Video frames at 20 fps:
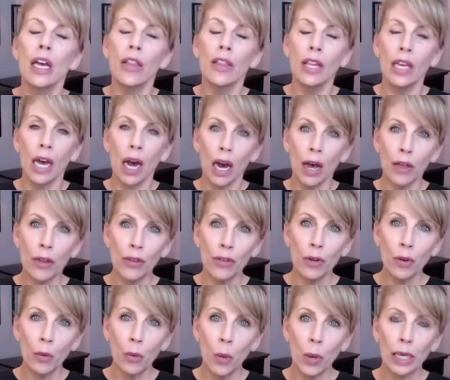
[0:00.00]
The other
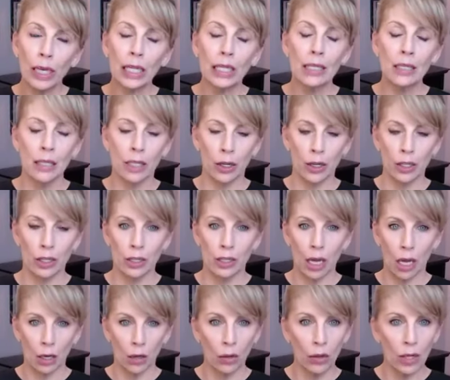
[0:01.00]
thing we want to consider is
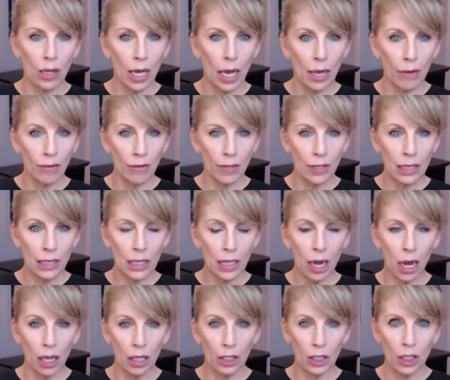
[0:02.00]
not only that
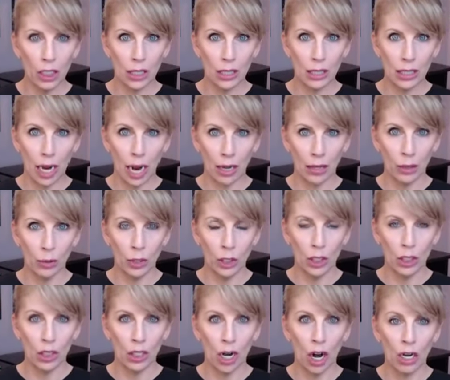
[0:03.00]
physiology stack that we
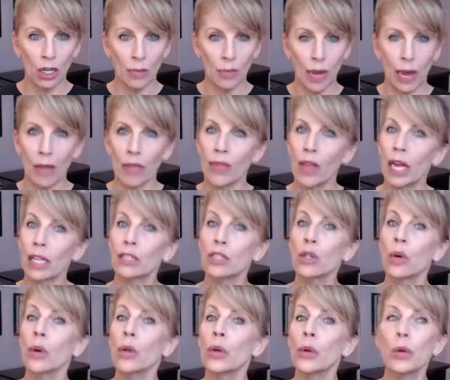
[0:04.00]
just talked about, and that's
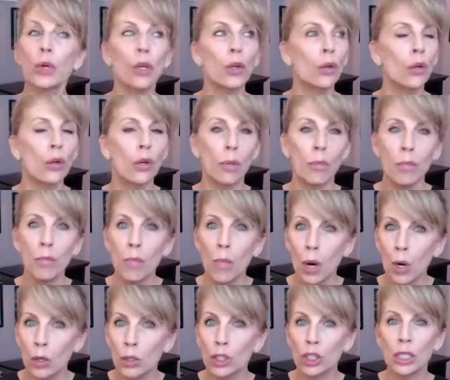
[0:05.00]
going to include
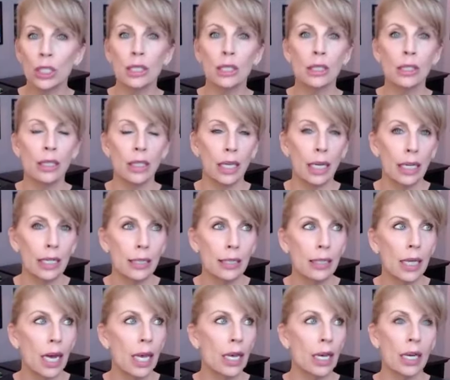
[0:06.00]
emotions and
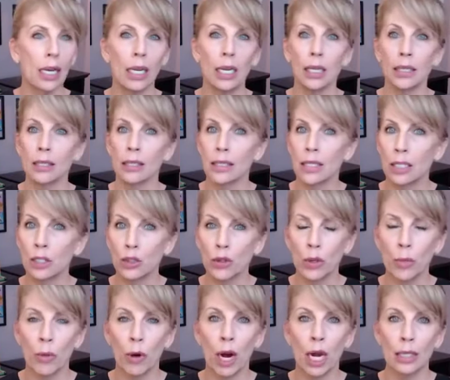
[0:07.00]
anxiety and
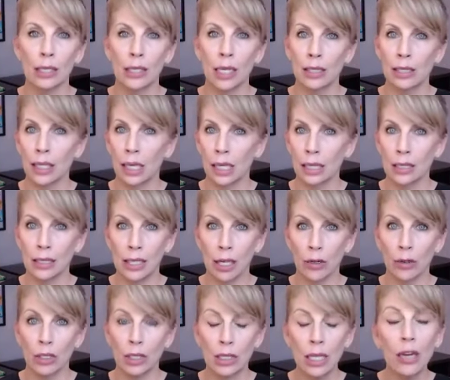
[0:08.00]
sensory processing, et
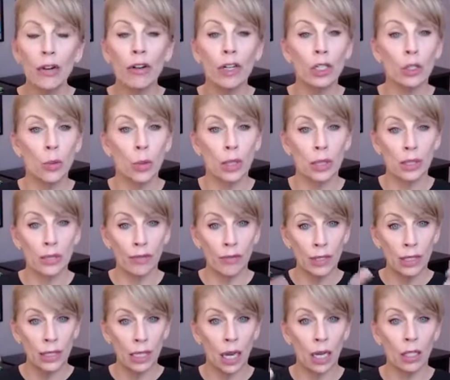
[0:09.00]
cetera, et cetera, as well as the
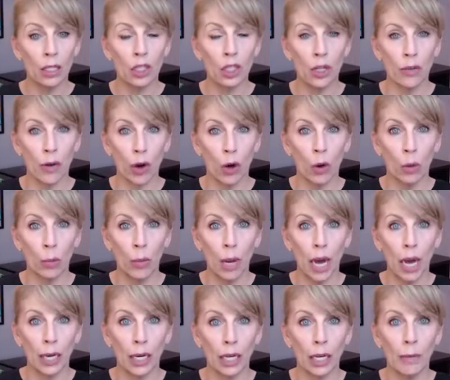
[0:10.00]
physiology of our whole
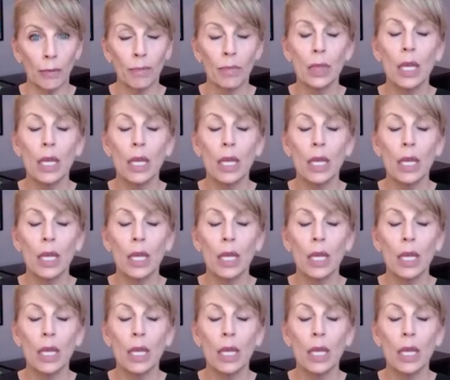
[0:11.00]
body.